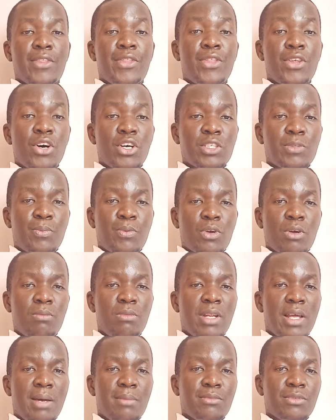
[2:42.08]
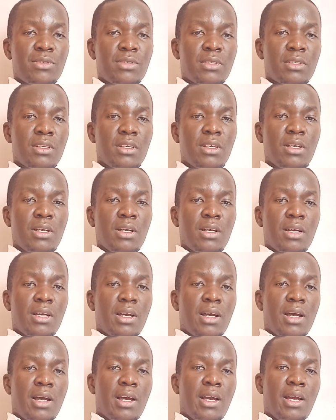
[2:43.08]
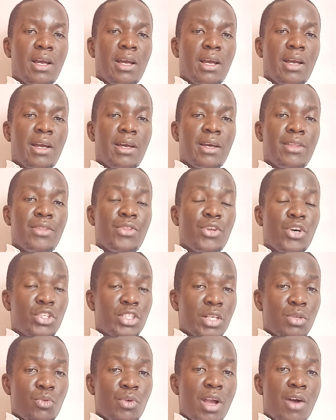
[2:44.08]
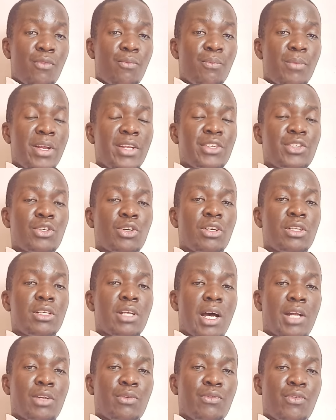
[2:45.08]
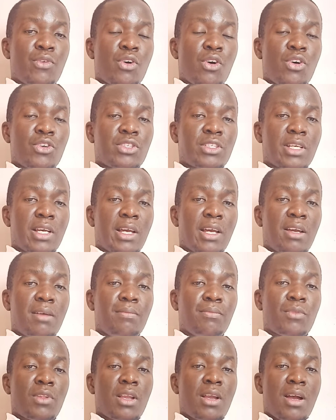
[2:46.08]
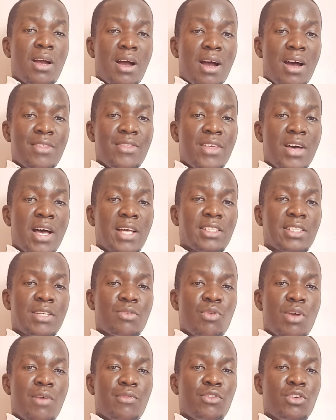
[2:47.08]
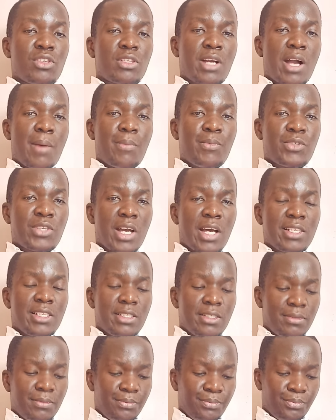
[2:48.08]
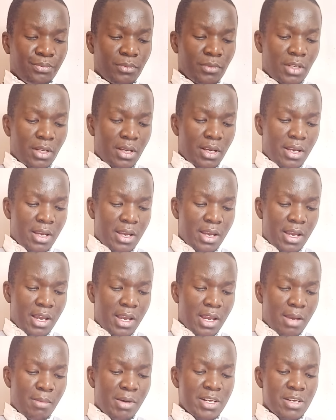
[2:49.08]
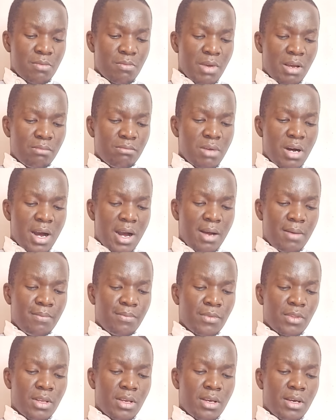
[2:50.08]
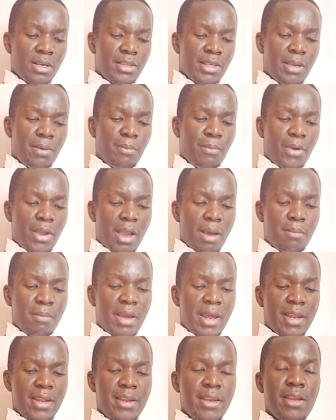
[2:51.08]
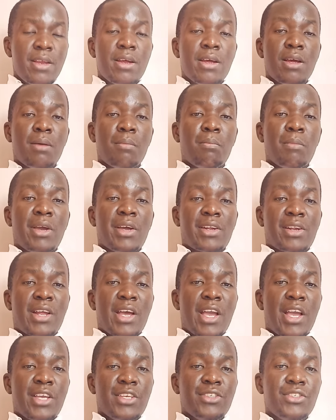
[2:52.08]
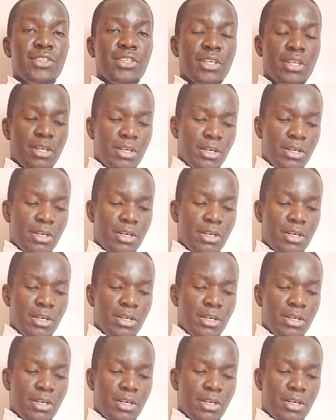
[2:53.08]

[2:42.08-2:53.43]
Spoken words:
those problems, those that we have mentioned, and of course others that we have not captured. But remember, the impairment may range